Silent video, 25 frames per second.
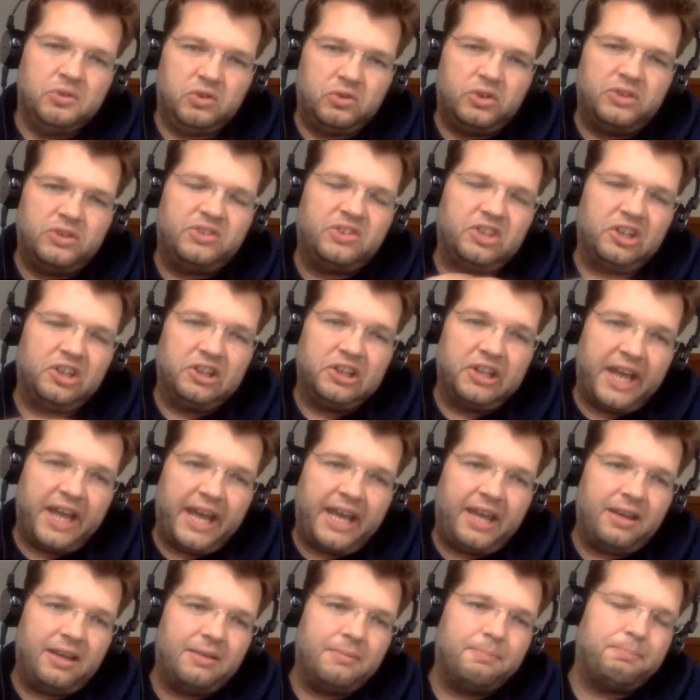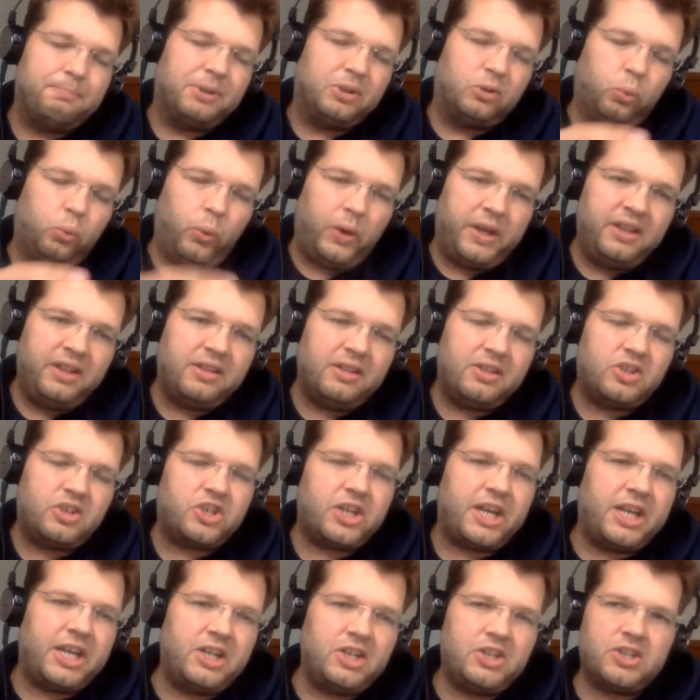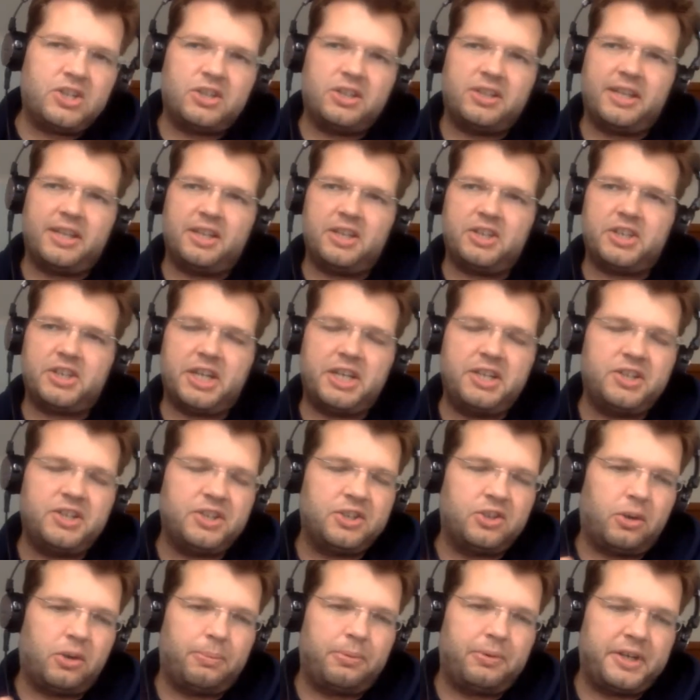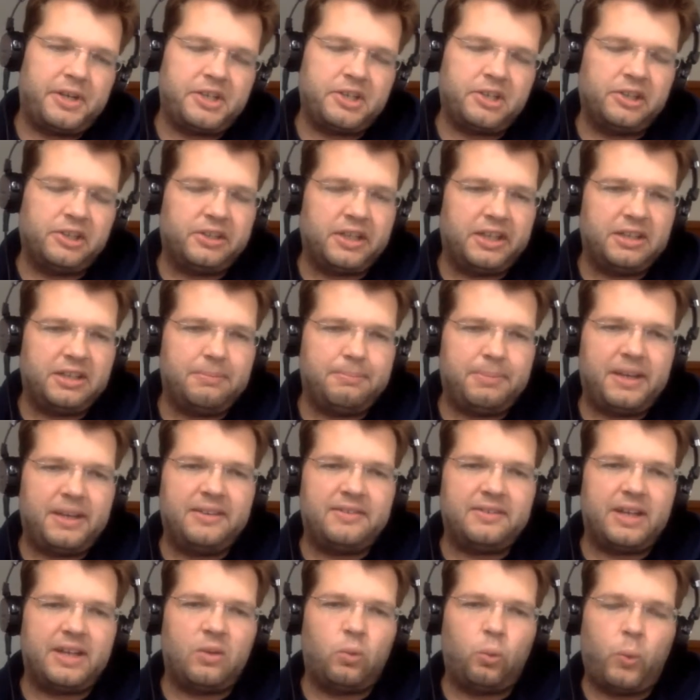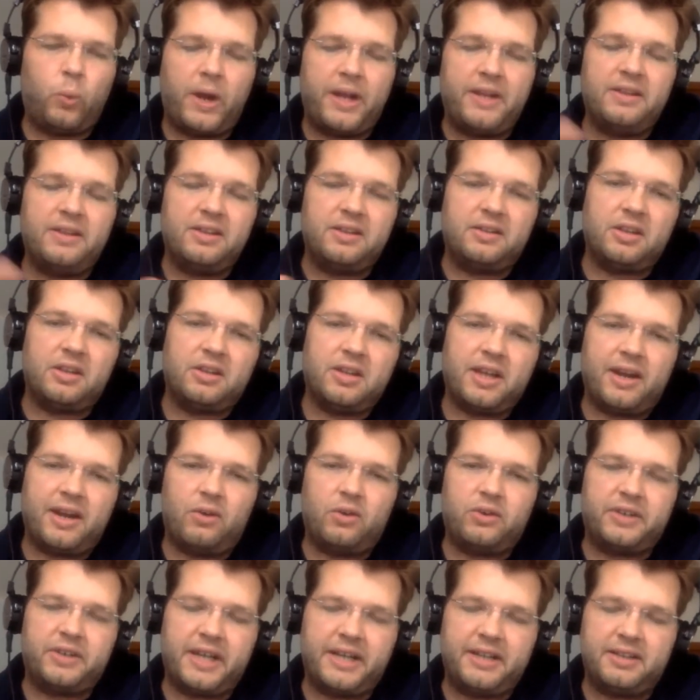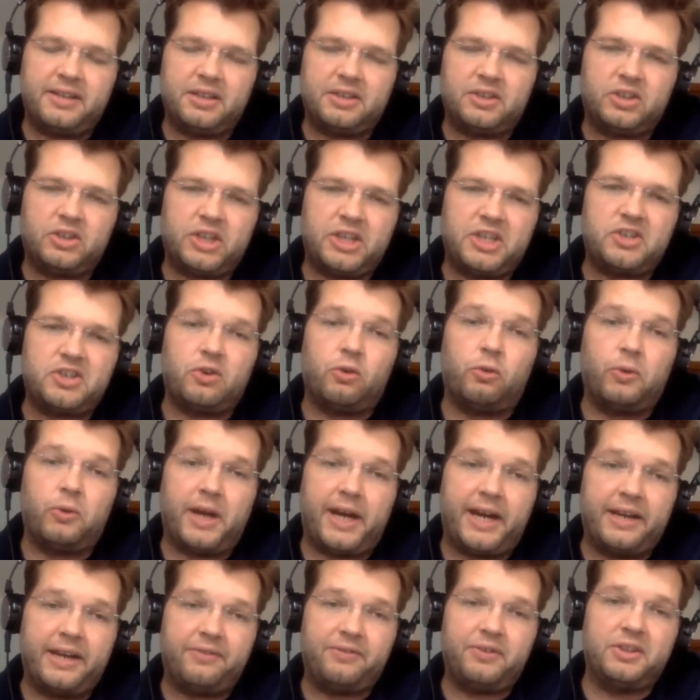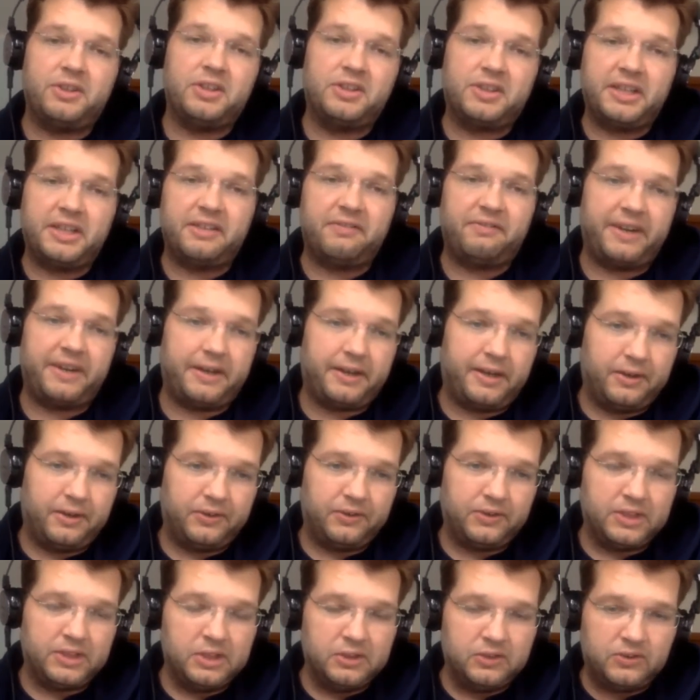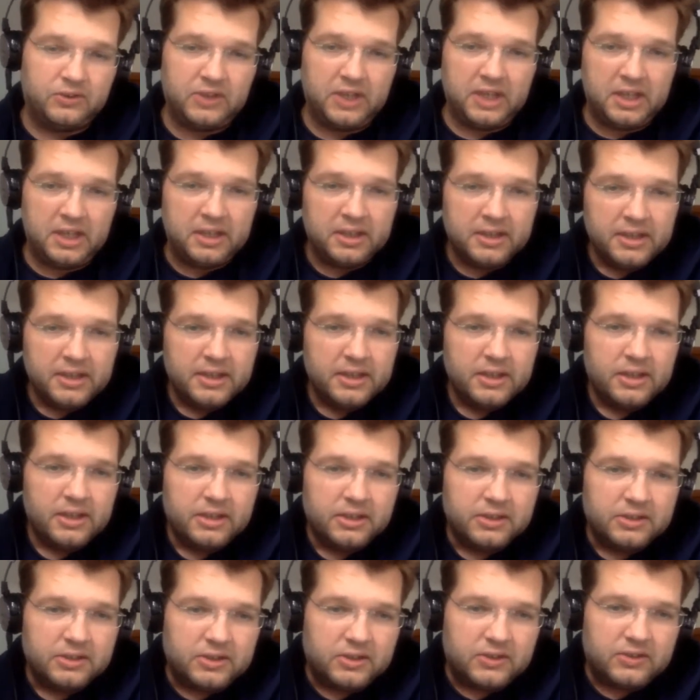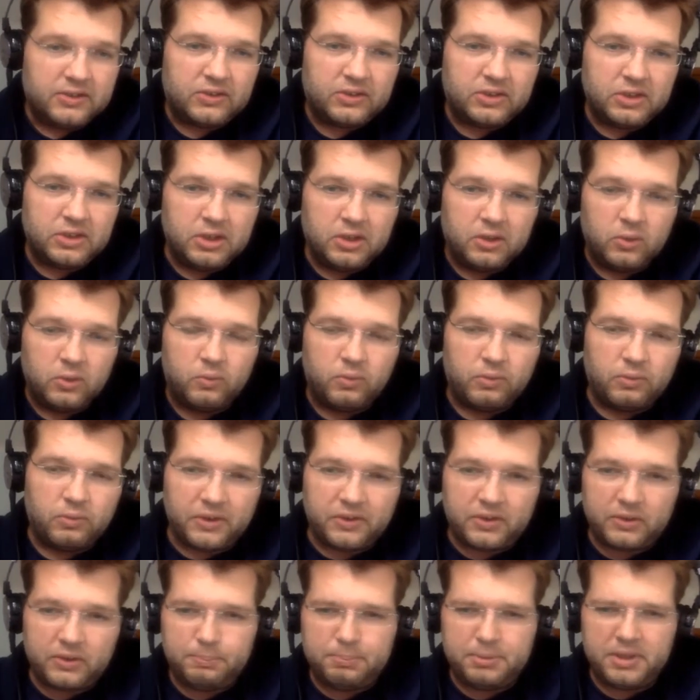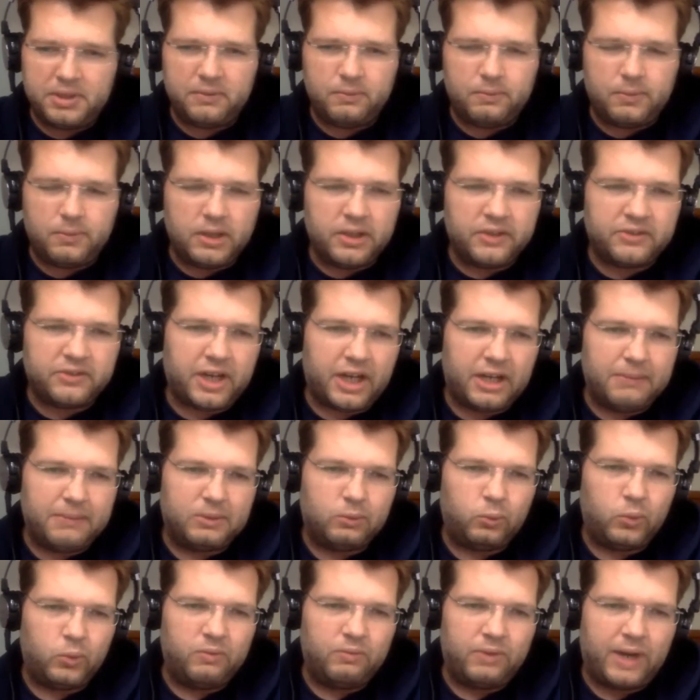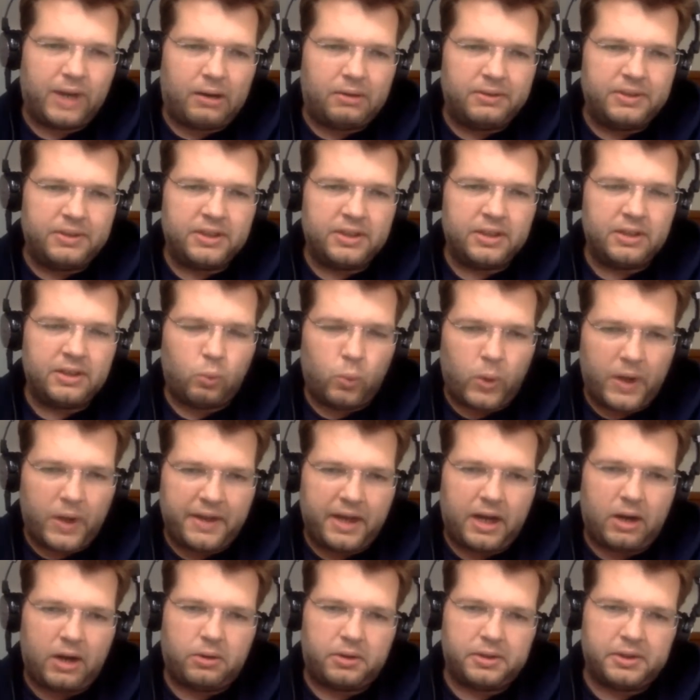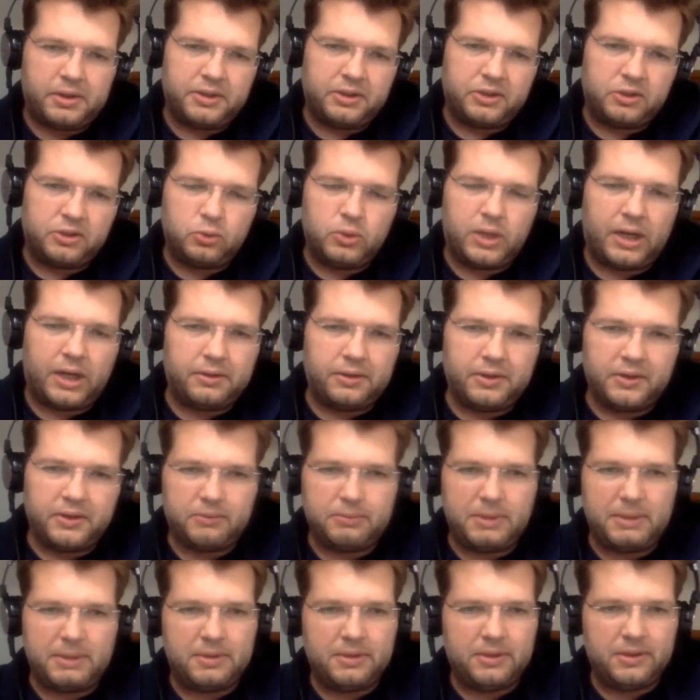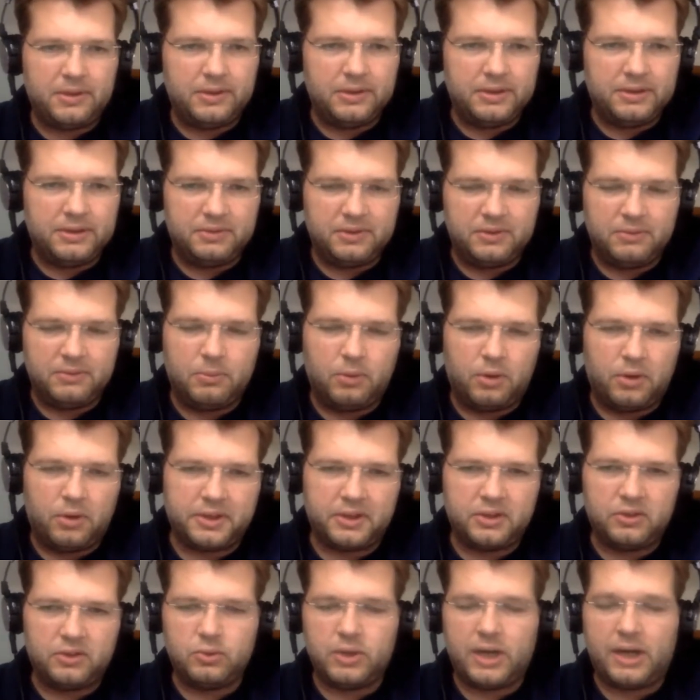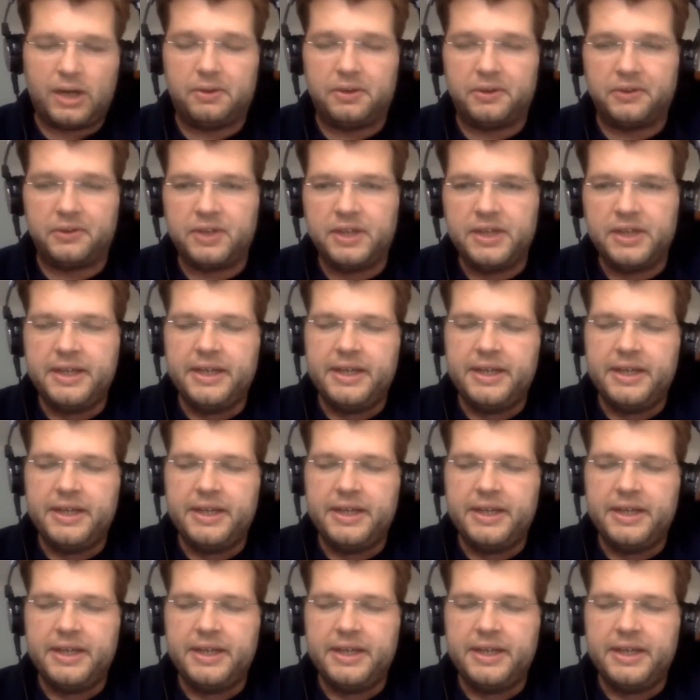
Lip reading: delay between the data change in the operational database, and when did the data change arrive in the data warehouse. And you see this, was pretty volatile between 1 hour, 2 hours, maybe even more than 2 hours.